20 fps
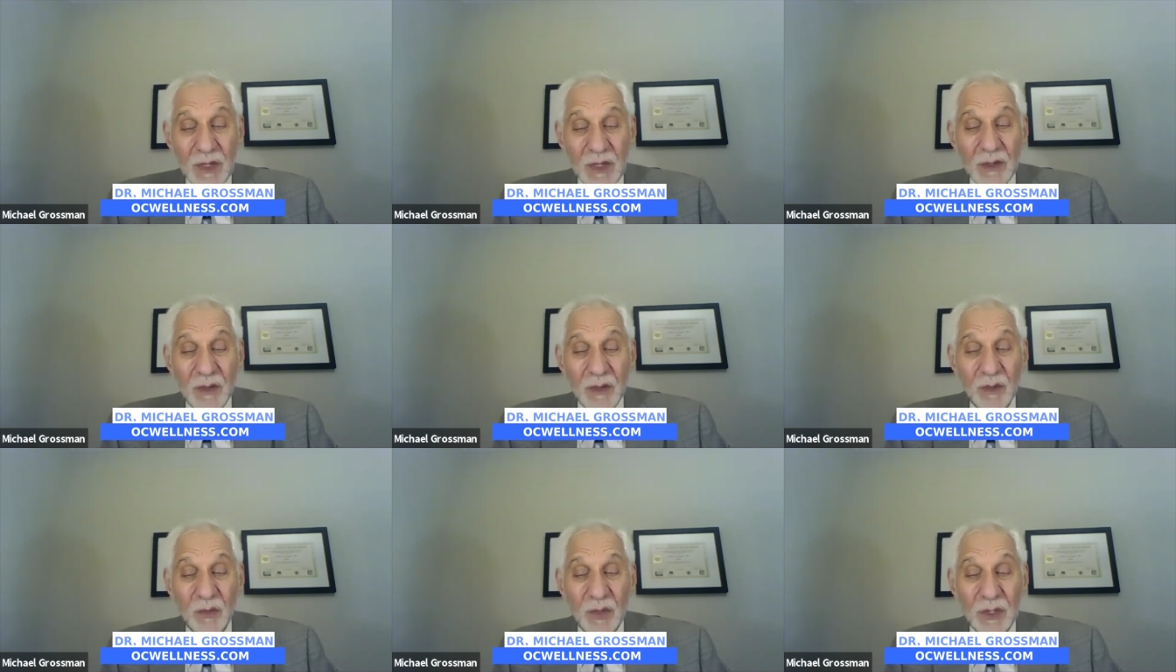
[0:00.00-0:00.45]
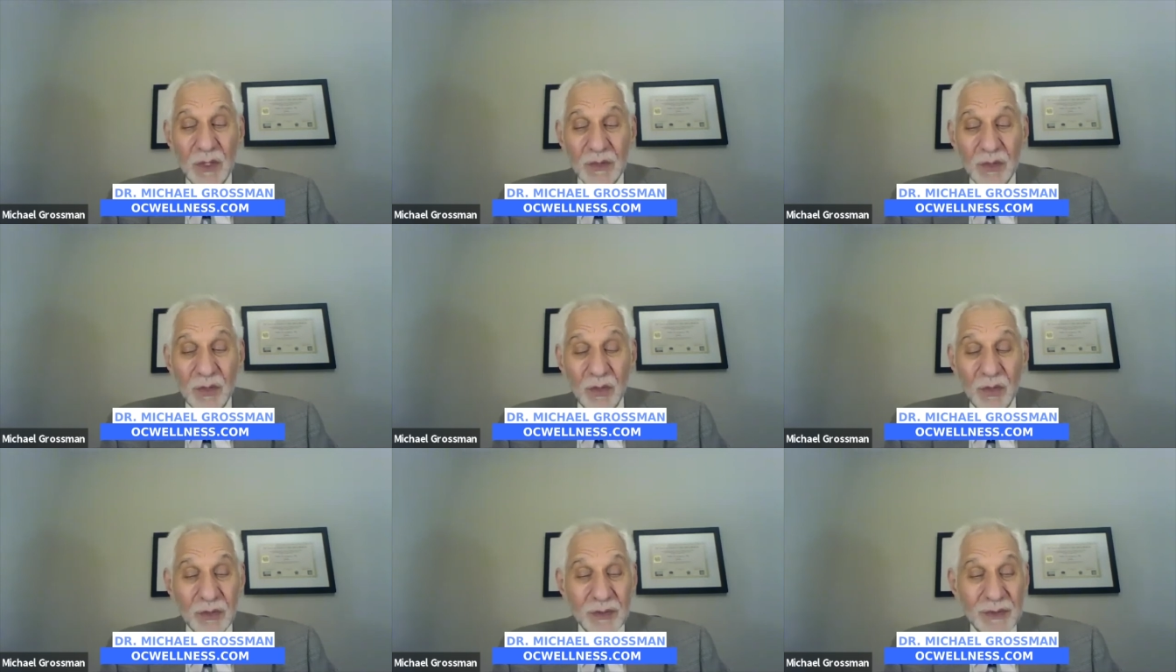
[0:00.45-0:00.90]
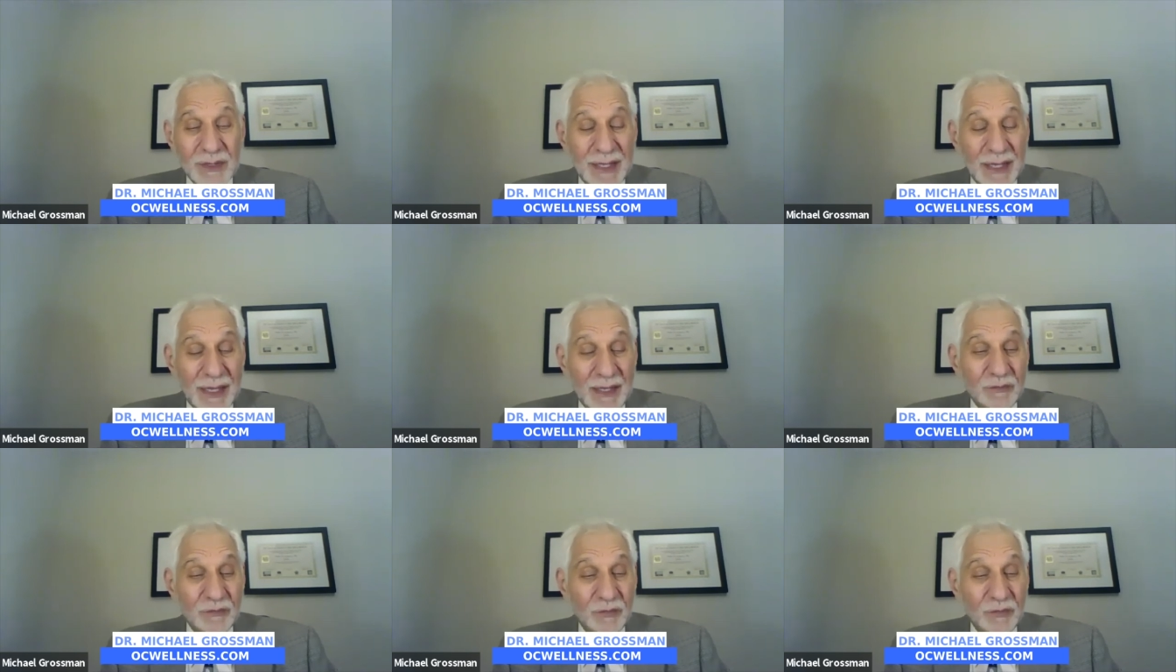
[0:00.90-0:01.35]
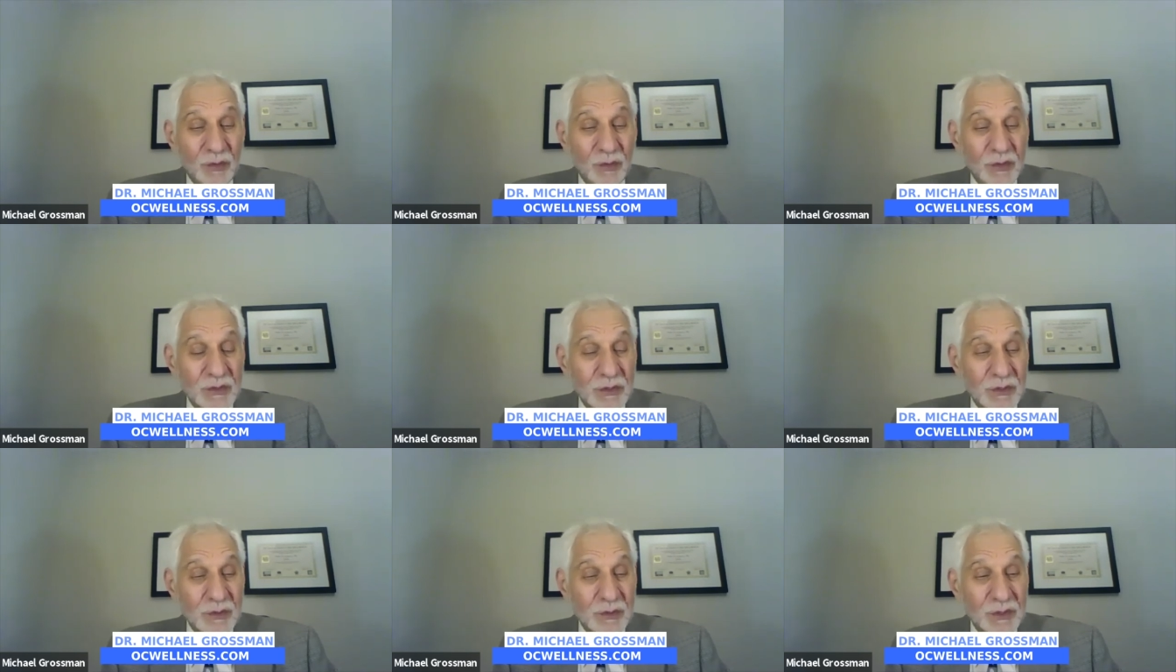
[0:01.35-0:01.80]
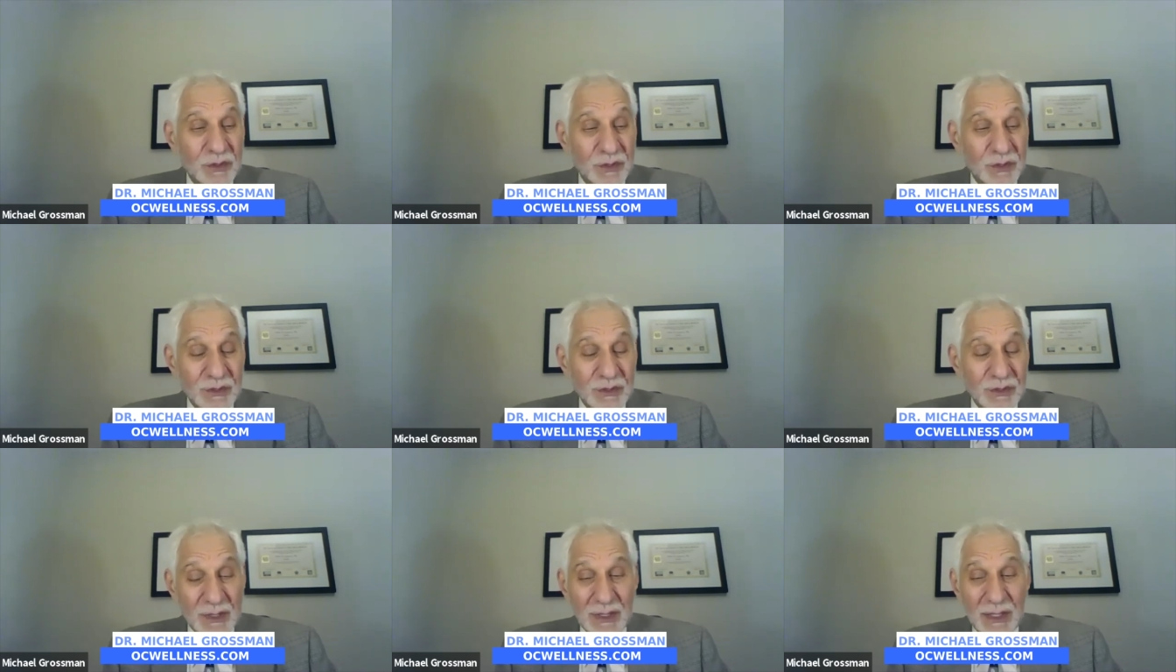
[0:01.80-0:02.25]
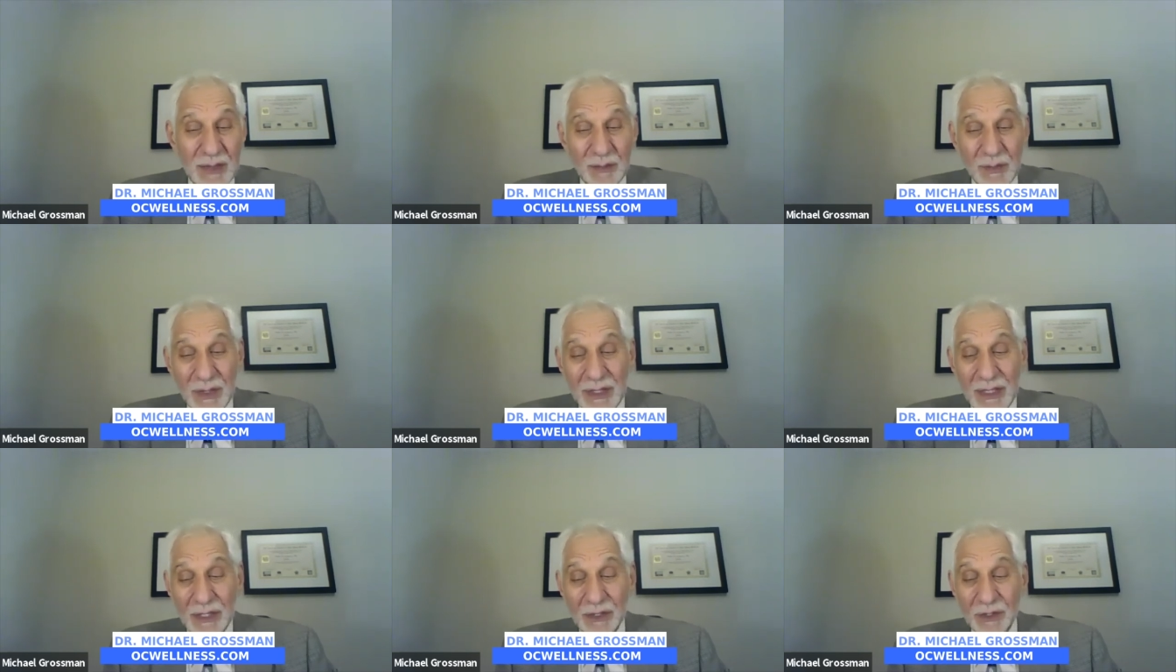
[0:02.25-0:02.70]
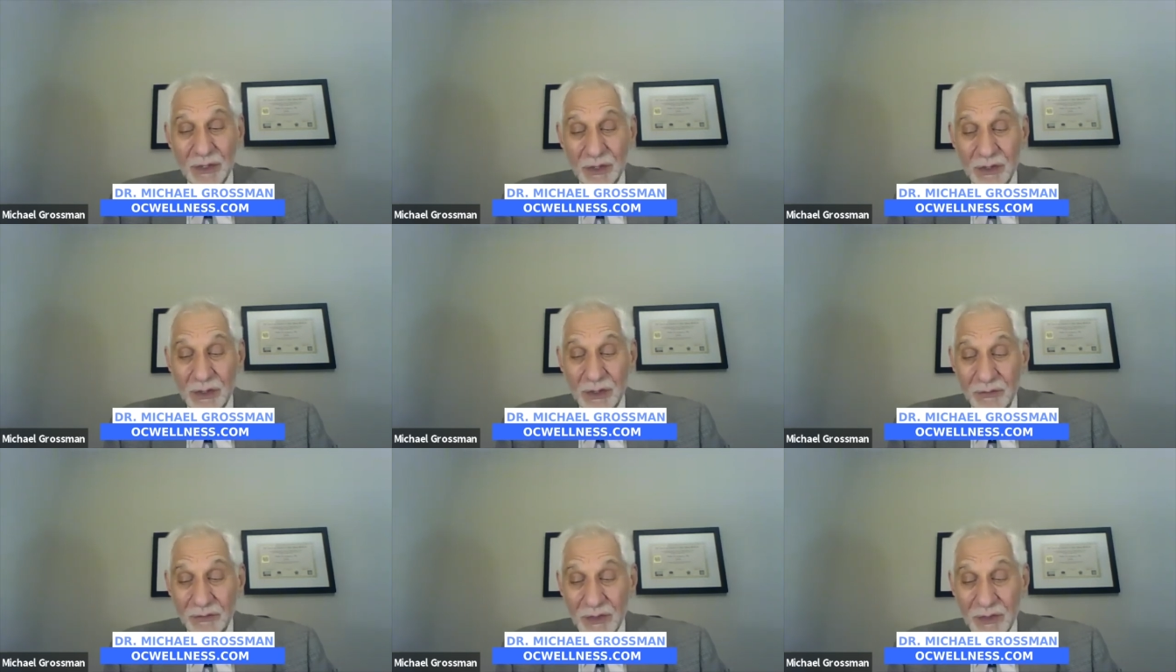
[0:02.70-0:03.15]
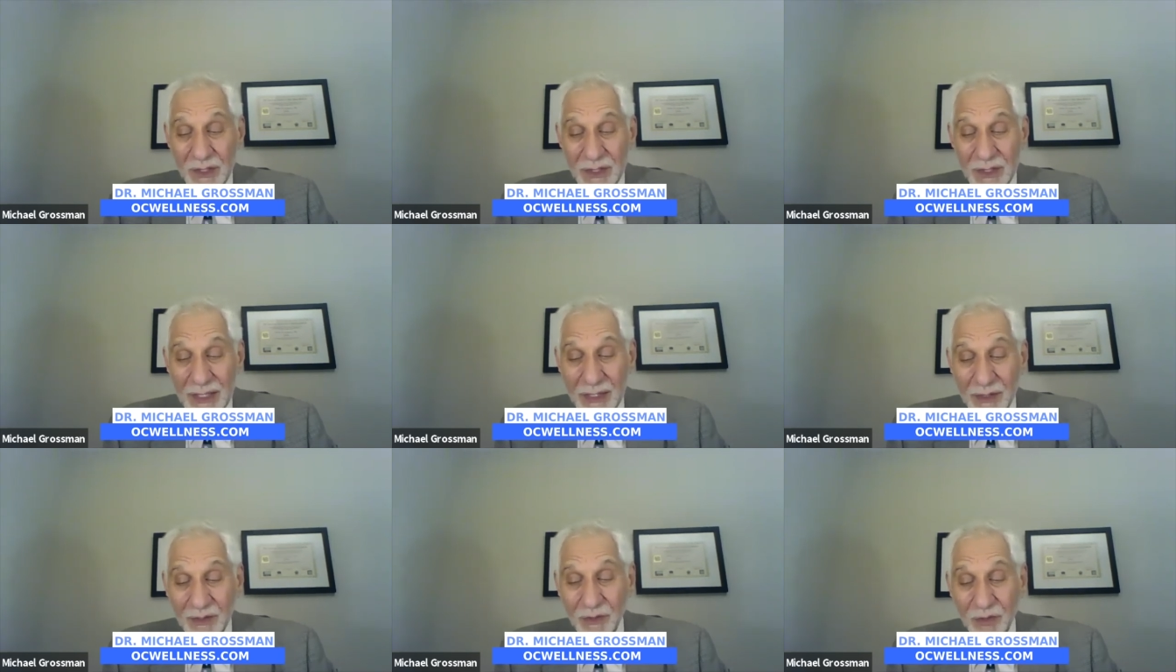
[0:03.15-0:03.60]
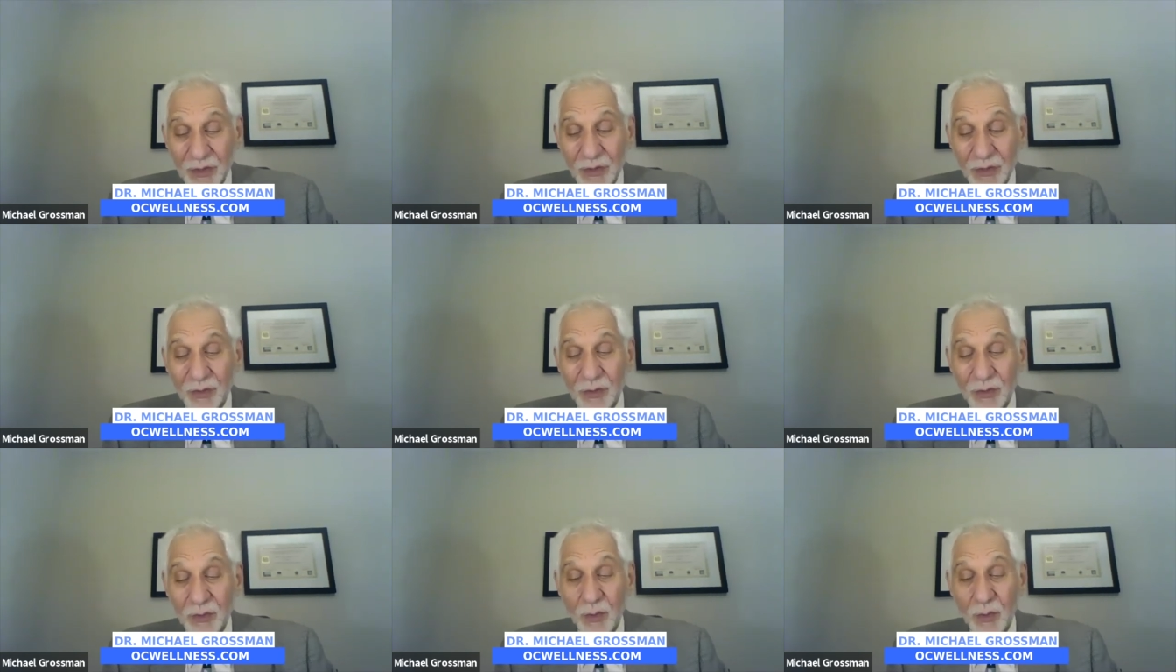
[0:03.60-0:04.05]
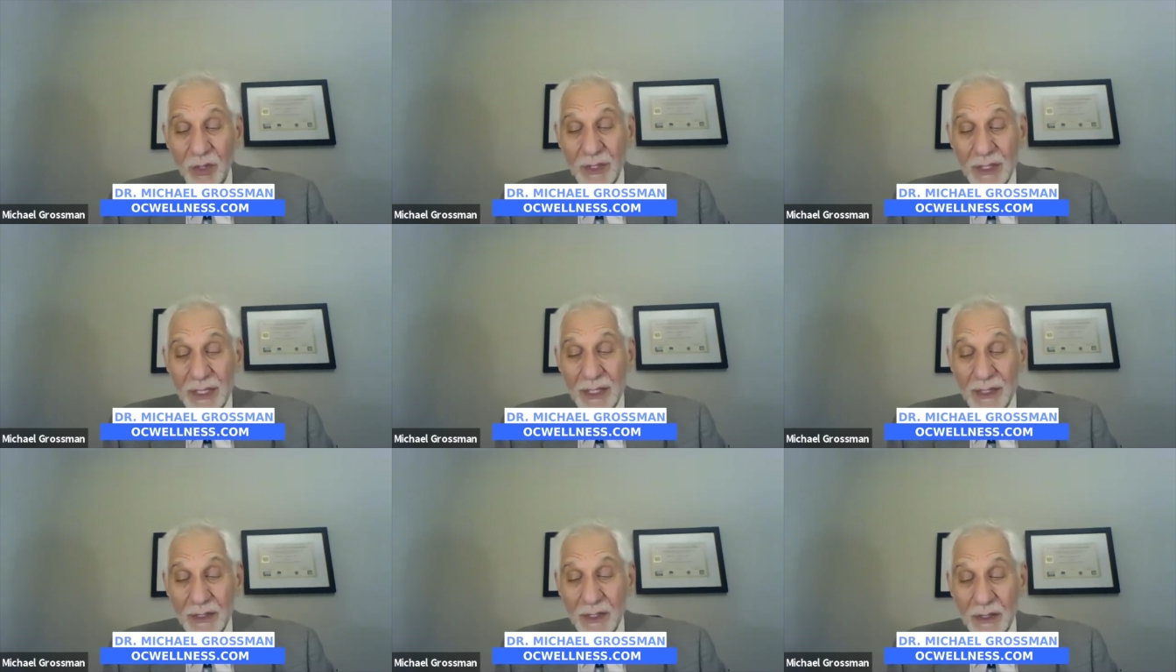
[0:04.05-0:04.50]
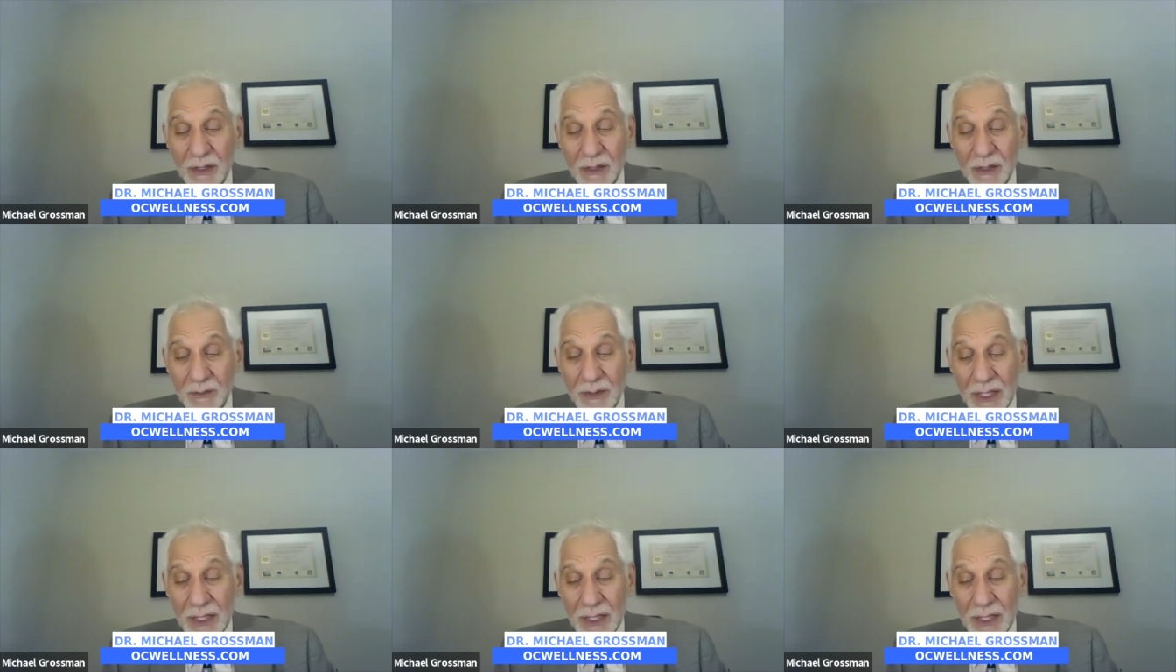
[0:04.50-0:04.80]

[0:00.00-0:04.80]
one called K-Force, which is a combination of the K2 180